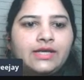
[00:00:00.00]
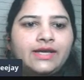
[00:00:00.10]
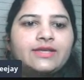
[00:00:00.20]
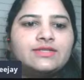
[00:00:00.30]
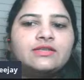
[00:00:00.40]

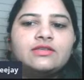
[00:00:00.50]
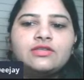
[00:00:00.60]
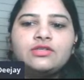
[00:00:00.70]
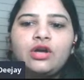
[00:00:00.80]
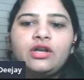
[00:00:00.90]
Yes, this
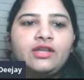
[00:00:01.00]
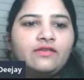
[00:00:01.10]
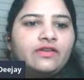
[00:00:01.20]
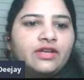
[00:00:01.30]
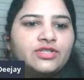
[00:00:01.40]
is not
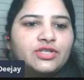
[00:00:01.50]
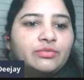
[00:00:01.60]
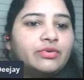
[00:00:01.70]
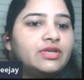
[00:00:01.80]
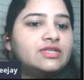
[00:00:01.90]
given
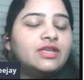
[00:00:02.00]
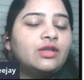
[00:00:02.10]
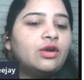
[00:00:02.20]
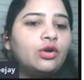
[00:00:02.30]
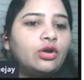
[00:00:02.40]
actually because
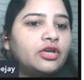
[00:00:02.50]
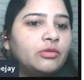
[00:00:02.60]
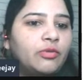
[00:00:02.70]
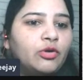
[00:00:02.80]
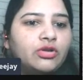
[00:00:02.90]
they're not
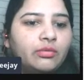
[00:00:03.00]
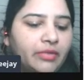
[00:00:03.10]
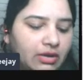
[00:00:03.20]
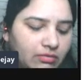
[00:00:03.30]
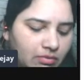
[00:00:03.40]
talking about the
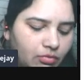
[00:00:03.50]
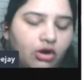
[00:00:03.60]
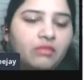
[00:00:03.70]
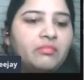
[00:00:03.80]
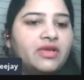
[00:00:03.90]
minimum
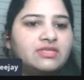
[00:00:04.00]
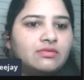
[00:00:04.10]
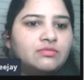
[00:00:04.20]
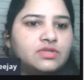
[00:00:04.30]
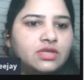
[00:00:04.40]
or
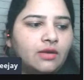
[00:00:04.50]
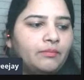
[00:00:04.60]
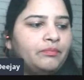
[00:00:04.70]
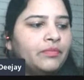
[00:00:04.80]
maximum stay.